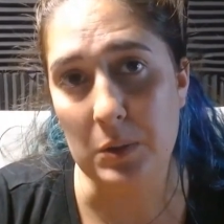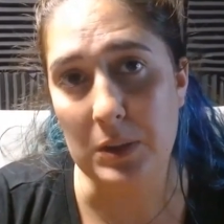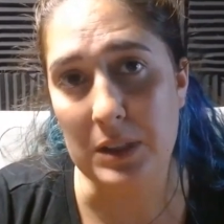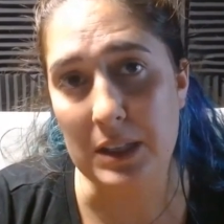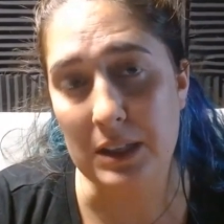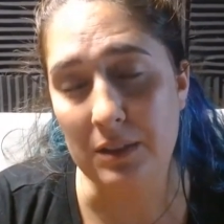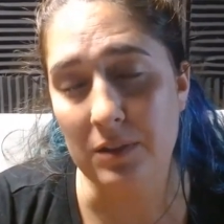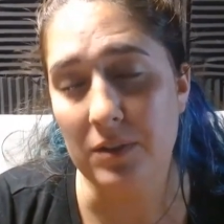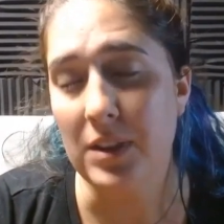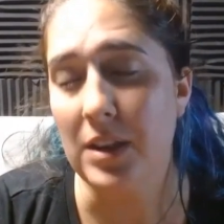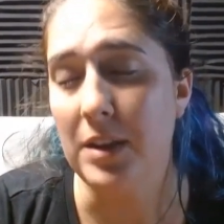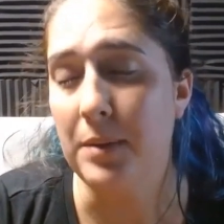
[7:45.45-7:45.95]

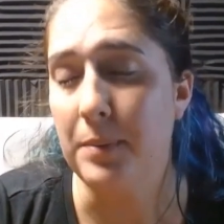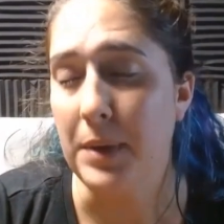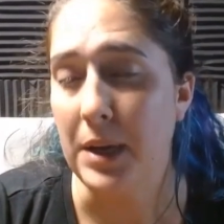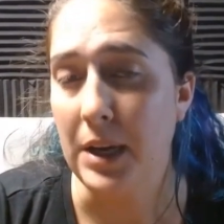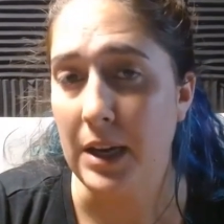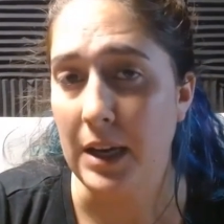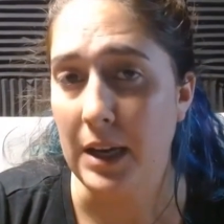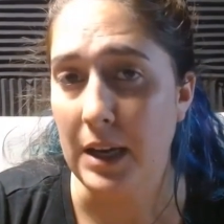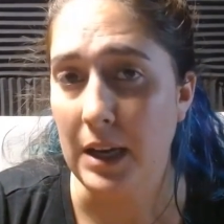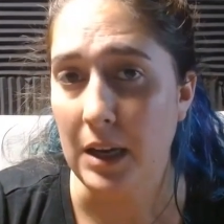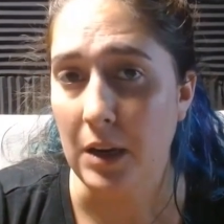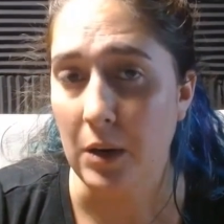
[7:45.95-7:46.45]
give them
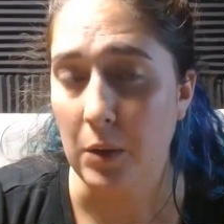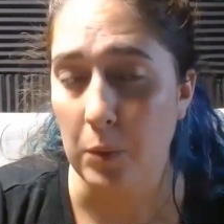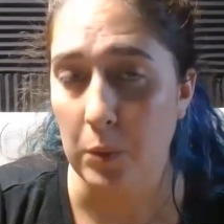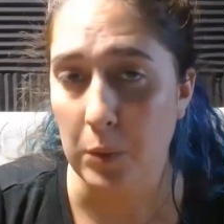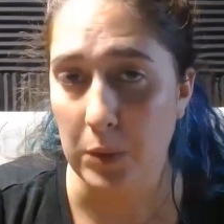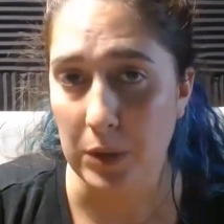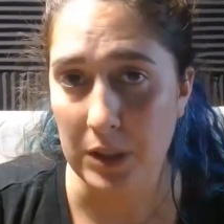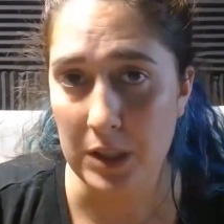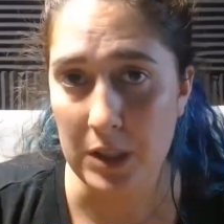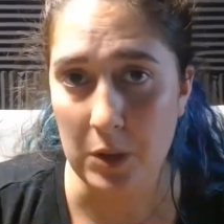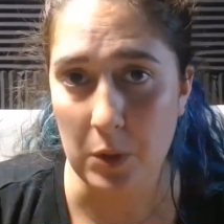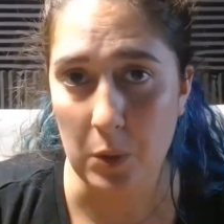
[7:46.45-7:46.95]
a
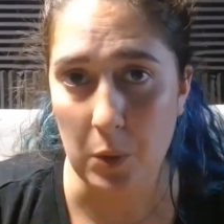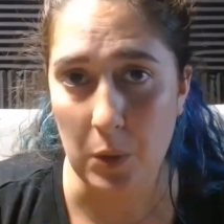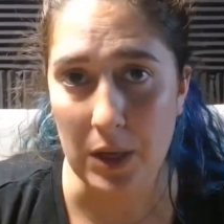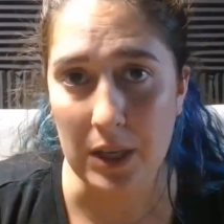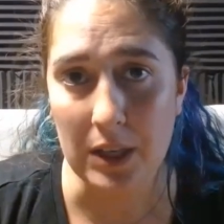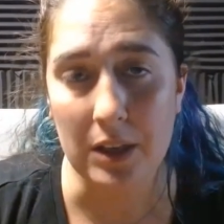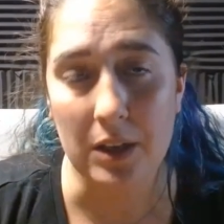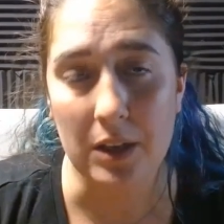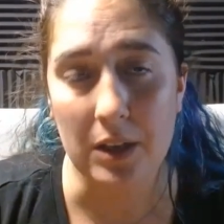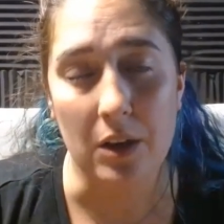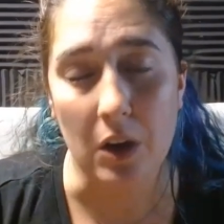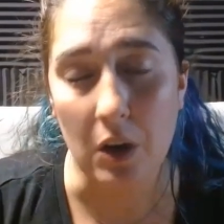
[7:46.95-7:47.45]
really
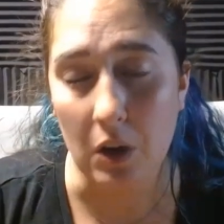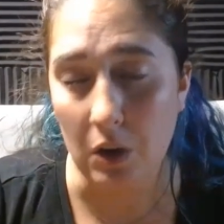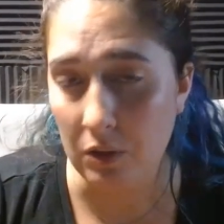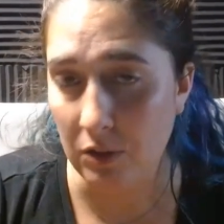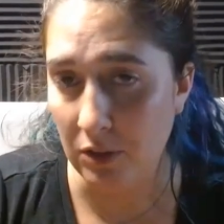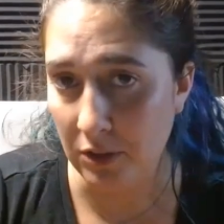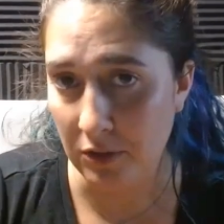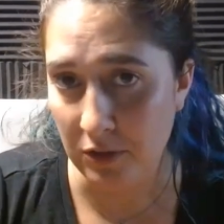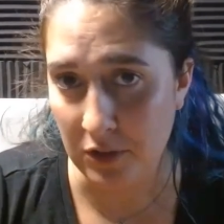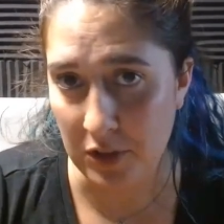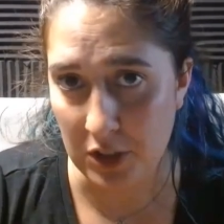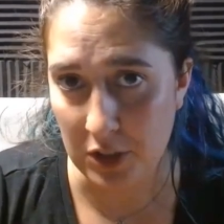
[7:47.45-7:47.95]
quick
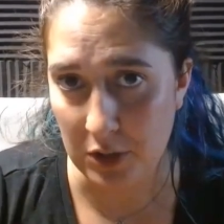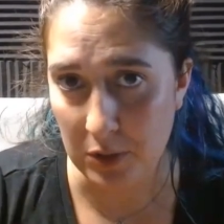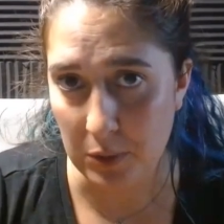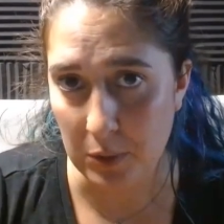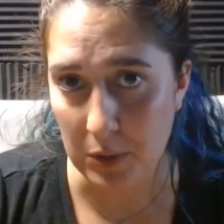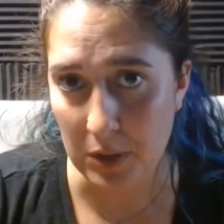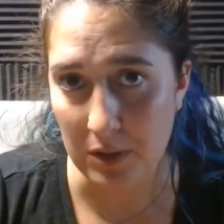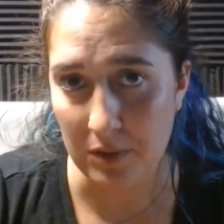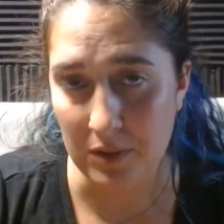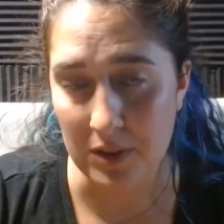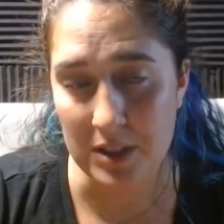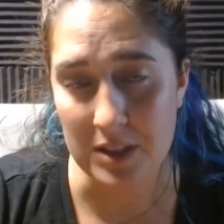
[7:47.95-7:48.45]

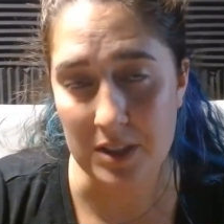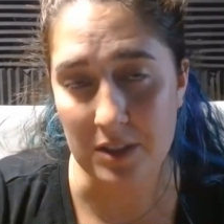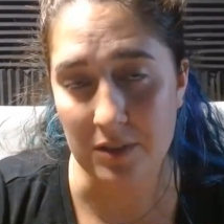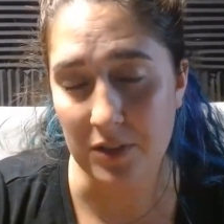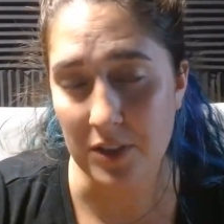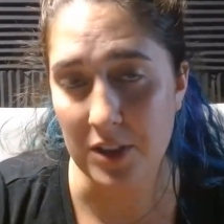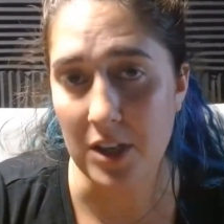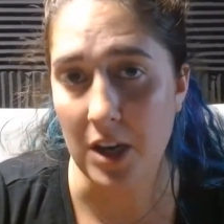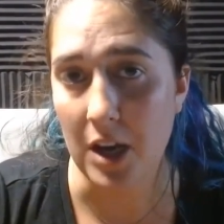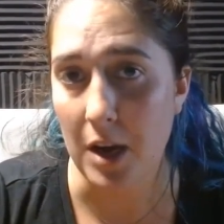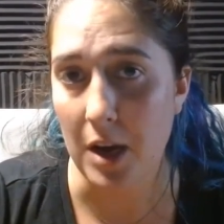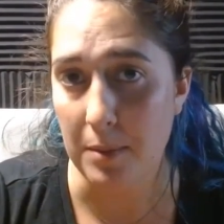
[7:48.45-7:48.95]
overview of the
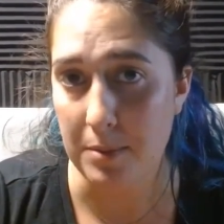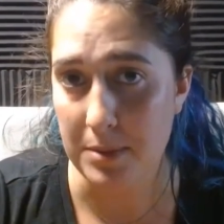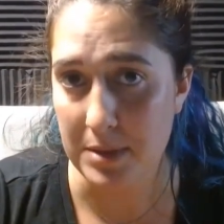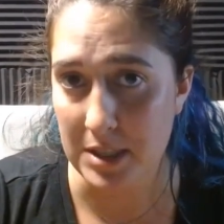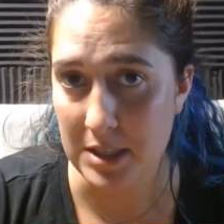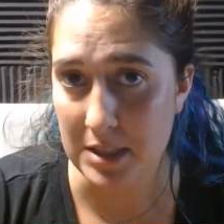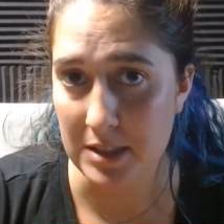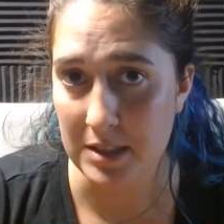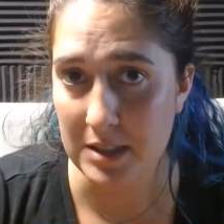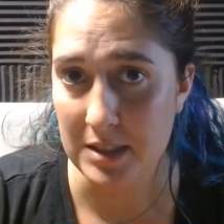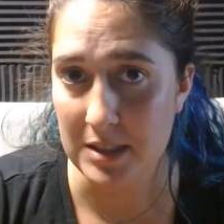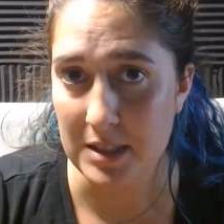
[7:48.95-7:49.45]
different
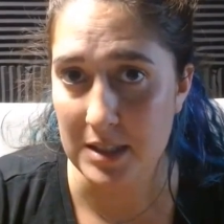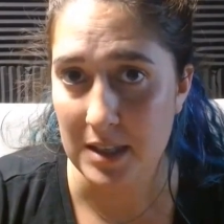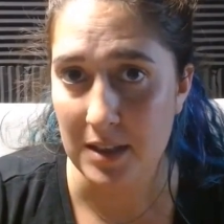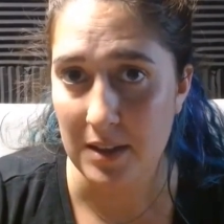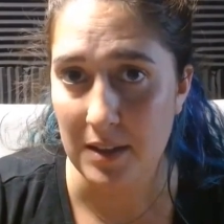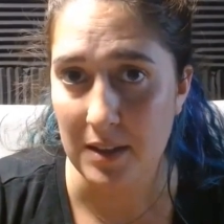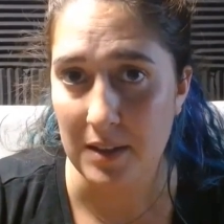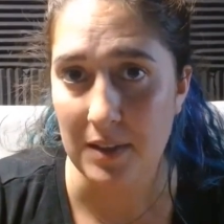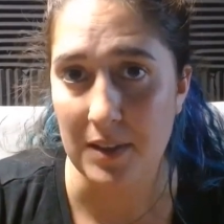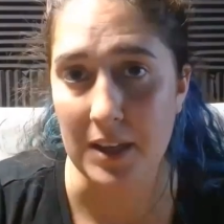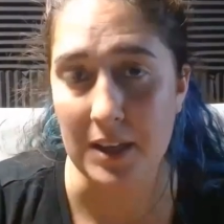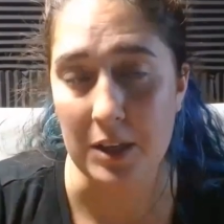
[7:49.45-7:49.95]
options
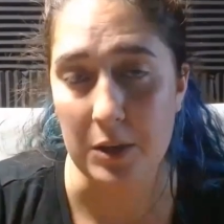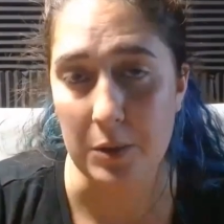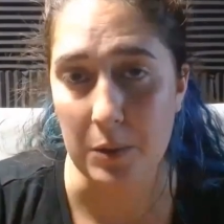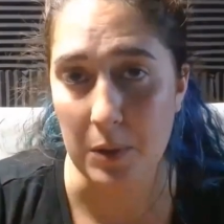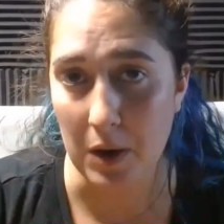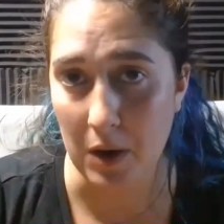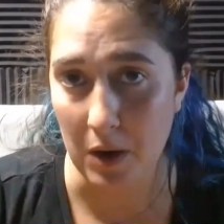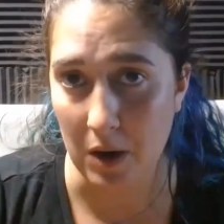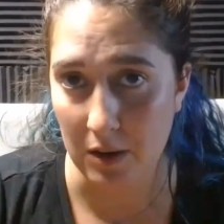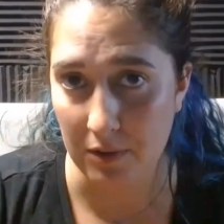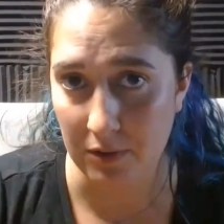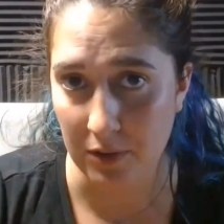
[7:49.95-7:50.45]
that
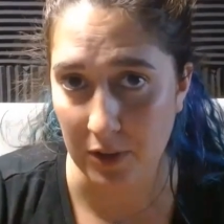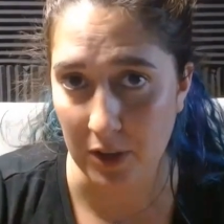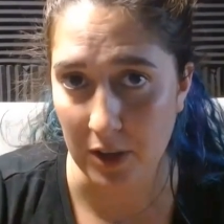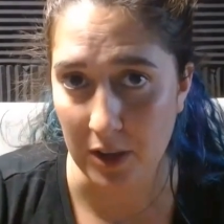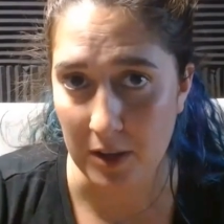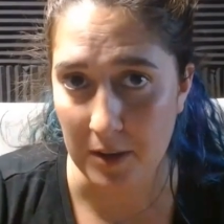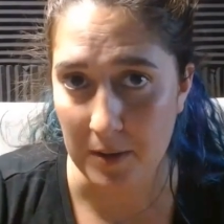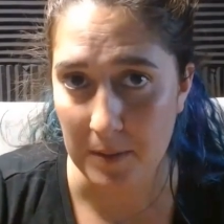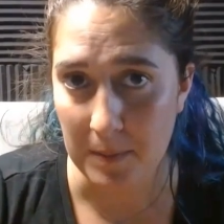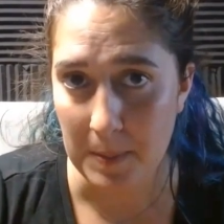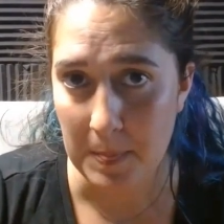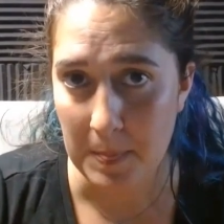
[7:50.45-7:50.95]
you
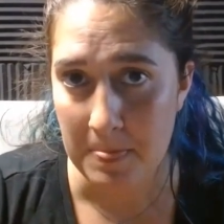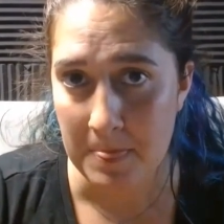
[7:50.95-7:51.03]
offer,